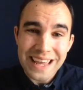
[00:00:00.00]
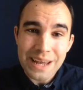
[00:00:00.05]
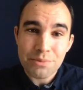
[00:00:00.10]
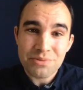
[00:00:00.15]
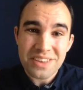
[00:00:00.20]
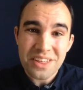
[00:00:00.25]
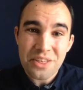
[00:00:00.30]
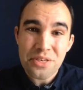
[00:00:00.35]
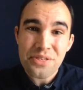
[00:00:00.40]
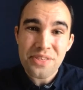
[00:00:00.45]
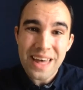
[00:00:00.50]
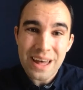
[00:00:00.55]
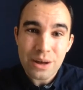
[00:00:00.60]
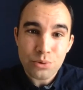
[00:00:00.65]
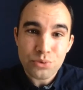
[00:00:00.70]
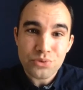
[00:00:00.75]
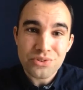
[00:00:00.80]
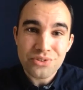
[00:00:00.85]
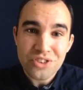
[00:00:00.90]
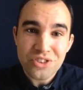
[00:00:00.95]
It was
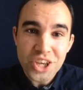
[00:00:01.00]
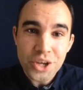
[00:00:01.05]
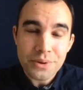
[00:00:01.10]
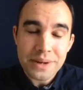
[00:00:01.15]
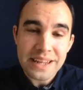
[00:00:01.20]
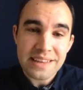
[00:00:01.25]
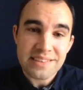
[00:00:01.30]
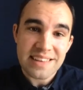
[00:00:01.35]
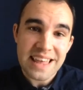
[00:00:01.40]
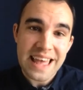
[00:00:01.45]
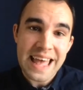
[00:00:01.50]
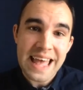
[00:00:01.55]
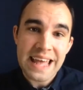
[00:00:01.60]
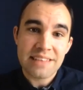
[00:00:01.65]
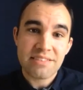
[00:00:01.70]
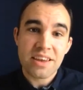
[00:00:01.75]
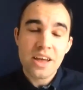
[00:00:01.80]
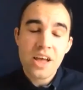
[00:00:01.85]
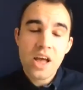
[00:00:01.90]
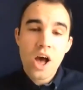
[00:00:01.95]
1,000 units
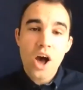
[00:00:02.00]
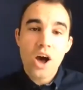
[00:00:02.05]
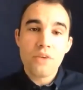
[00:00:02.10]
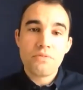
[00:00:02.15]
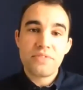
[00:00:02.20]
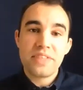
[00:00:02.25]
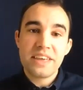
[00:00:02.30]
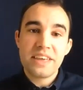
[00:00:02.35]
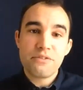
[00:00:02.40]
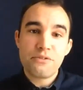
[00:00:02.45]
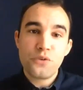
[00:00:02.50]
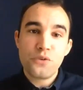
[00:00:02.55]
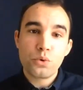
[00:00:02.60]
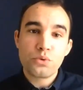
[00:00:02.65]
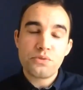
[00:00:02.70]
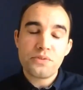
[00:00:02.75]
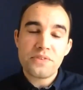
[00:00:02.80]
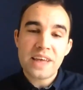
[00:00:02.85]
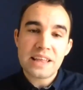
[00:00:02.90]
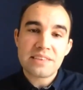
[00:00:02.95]
ahead of the Ford
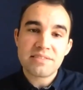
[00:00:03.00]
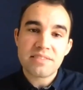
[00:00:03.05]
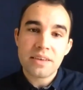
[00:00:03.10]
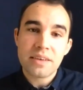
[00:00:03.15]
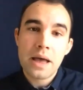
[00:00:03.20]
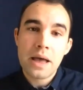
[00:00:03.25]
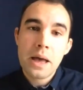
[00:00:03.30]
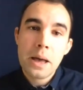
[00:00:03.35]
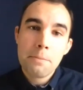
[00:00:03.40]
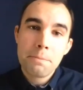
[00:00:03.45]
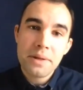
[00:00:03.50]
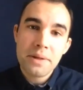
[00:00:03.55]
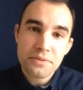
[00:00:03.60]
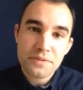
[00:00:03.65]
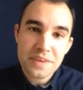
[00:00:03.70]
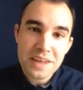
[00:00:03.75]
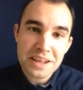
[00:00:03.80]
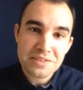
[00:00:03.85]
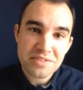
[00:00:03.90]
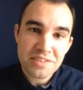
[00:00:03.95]
Fiesta, but the
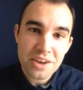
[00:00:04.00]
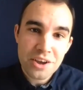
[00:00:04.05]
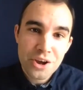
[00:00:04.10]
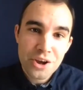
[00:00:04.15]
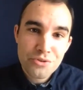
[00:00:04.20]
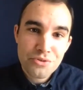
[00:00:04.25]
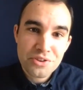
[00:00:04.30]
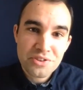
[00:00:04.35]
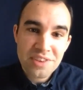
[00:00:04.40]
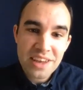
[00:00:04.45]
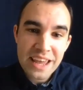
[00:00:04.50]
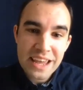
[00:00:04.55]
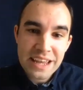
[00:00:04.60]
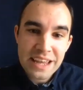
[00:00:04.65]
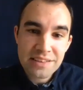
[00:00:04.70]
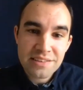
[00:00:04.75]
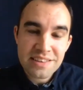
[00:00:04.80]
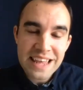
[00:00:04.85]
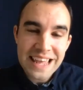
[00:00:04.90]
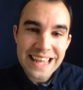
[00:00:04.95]
Fiesta
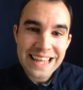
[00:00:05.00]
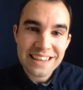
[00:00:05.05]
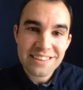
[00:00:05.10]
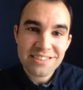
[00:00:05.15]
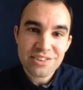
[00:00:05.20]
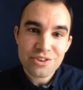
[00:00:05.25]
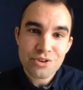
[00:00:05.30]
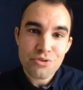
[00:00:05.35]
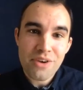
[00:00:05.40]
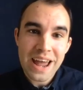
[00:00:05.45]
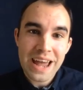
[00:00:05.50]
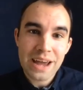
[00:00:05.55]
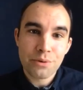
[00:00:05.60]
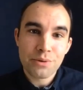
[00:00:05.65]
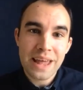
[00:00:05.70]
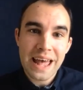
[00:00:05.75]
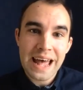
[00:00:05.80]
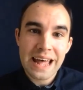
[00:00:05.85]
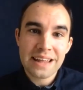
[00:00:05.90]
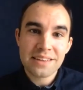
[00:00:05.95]
retains its crown
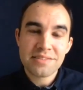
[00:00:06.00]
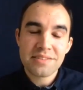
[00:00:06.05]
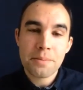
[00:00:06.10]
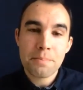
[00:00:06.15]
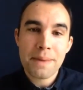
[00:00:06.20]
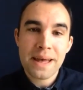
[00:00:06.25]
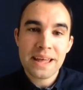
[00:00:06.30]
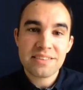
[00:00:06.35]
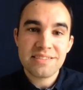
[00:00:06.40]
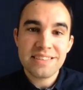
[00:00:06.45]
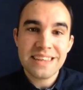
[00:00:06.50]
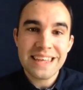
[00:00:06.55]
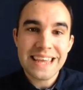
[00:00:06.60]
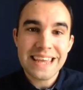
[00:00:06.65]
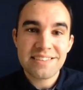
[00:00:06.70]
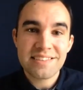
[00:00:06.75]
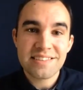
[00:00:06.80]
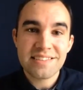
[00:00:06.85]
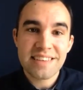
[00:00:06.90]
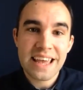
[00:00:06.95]
as the best
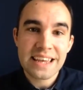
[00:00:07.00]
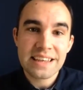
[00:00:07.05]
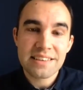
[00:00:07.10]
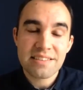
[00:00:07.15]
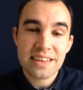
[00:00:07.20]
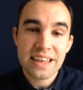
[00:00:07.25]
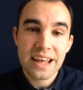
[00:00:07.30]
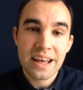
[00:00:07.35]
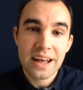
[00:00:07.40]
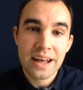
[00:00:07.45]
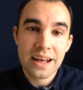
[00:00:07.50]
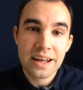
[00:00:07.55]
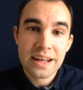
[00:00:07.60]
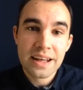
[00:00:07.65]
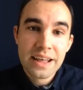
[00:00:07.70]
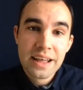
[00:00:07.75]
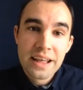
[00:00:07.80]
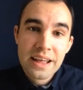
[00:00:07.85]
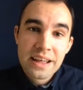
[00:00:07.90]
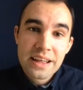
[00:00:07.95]
year-to-date
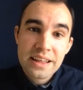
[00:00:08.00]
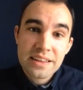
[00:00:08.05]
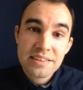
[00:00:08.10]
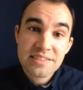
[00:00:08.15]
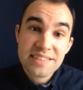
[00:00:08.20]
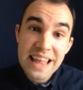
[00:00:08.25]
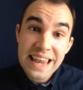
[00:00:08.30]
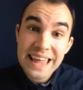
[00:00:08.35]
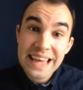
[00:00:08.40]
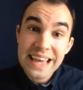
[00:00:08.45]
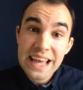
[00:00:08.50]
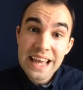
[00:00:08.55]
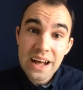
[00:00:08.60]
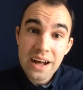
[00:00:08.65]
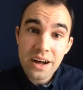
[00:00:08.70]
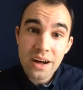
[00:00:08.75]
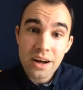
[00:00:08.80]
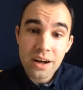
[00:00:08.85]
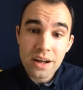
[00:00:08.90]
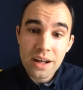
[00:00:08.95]
selling
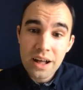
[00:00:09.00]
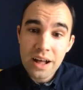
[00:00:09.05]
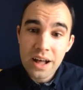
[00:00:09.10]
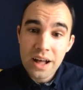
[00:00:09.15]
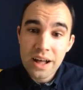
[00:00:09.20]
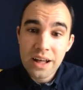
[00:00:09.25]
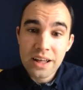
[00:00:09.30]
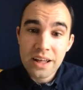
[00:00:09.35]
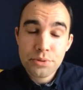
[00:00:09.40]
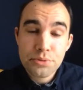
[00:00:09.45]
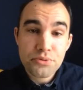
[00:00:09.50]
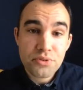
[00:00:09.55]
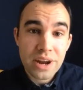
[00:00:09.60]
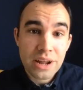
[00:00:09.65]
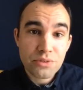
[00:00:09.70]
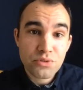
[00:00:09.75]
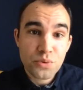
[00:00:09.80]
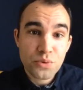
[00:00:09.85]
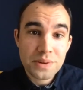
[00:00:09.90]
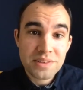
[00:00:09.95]
car
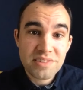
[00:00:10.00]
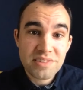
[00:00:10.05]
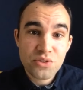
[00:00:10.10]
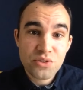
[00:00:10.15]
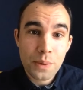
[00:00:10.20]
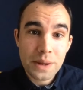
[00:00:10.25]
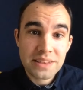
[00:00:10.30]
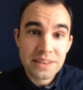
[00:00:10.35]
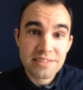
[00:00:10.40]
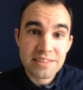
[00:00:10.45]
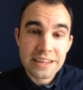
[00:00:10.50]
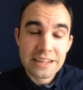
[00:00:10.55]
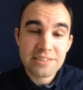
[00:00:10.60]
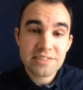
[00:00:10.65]
throughout 2020.